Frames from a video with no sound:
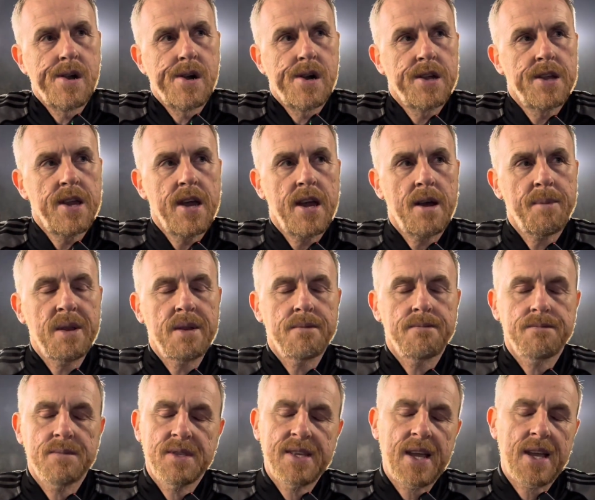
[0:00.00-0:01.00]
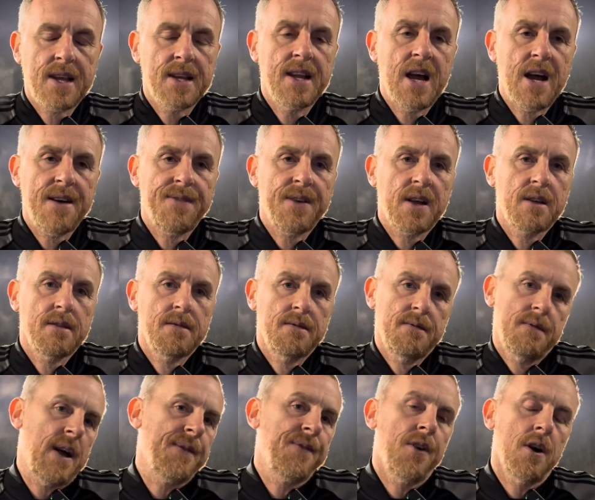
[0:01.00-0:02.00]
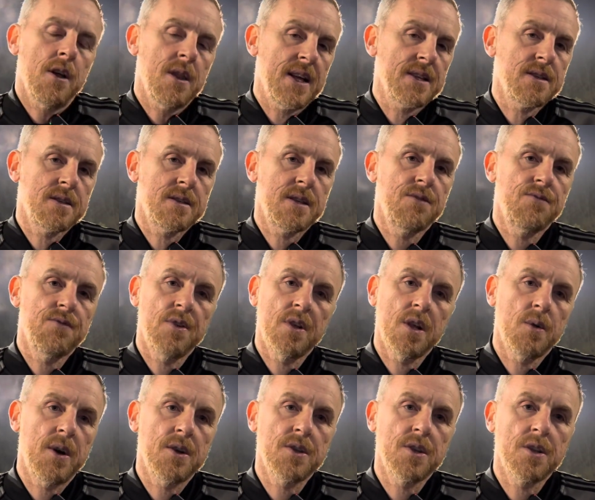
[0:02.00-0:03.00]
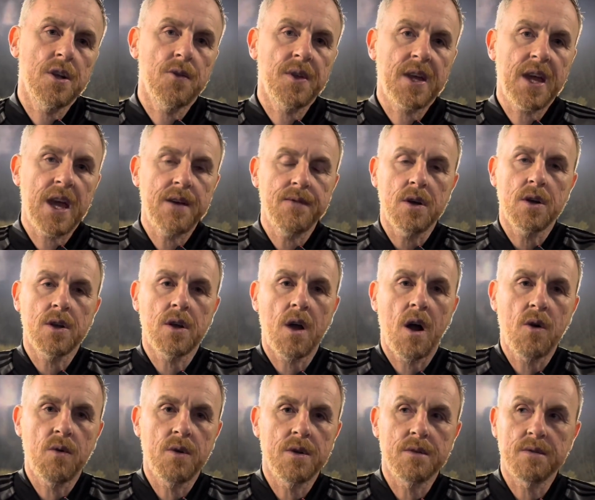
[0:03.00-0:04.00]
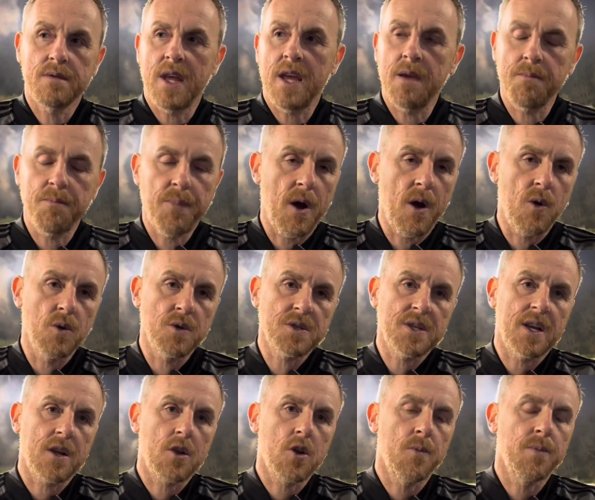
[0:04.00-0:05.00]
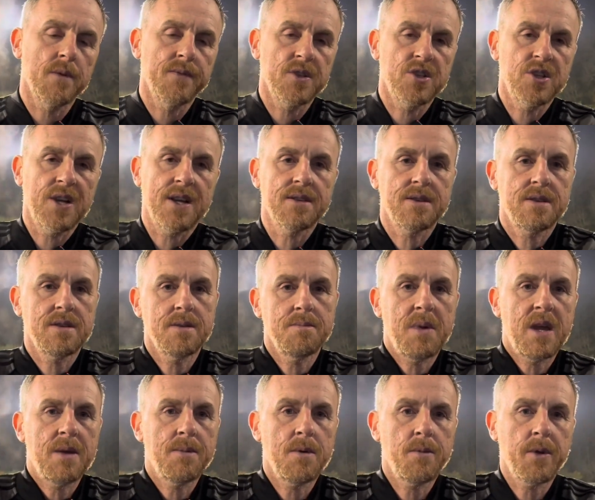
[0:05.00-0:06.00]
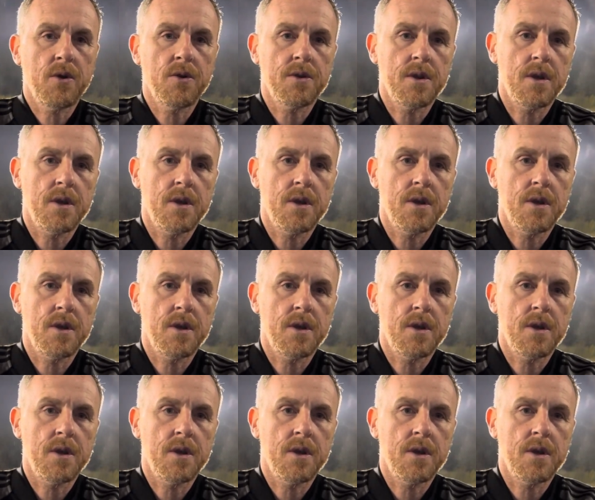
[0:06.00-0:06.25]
yeah, I mean, second half, I thought lads did really well. You know, they gave it a go and hit post and a couple of other chances, and maybe we could